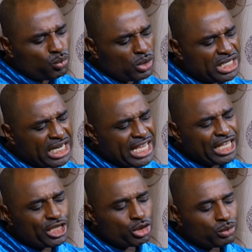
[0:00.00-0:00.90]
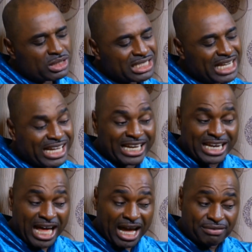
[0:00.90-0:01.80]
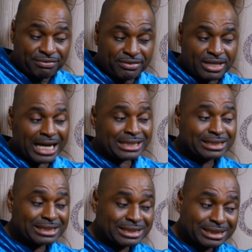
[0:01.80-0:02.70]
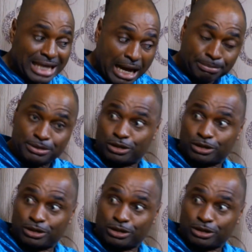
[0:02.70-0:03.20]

One day you will take a knife and stab